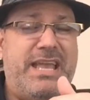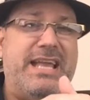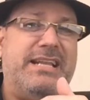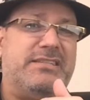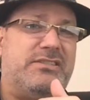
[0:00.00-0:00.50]

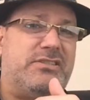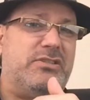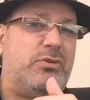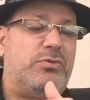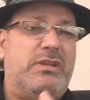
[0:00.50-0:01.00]
And it
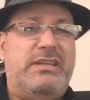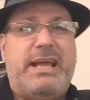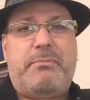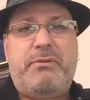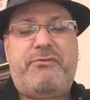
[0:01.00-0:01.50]
snowed the
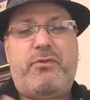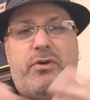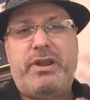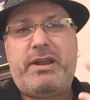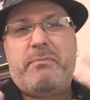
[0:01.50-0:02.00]
night
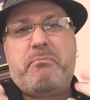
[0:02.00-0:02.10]
before here in